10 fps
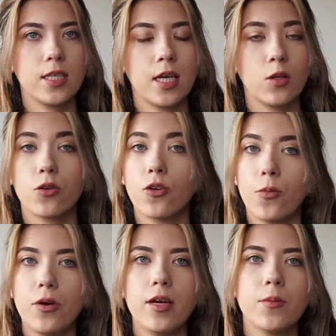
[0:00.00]
in
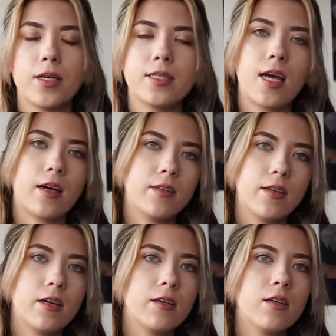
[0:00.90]
October in my second
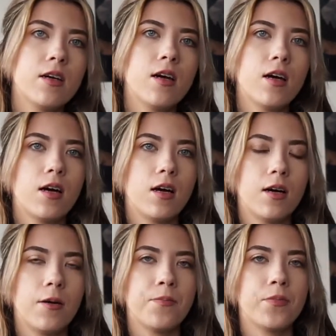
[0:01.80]
year.
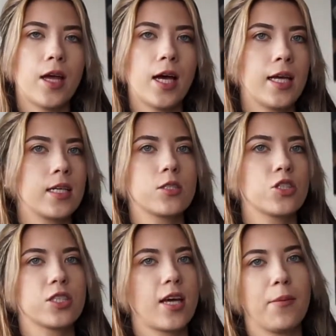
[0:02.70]
And I
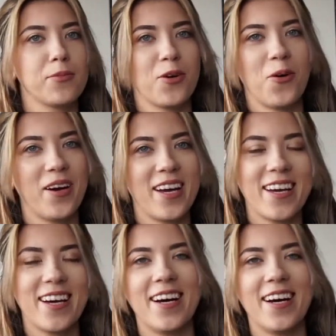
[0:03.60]
just kept going.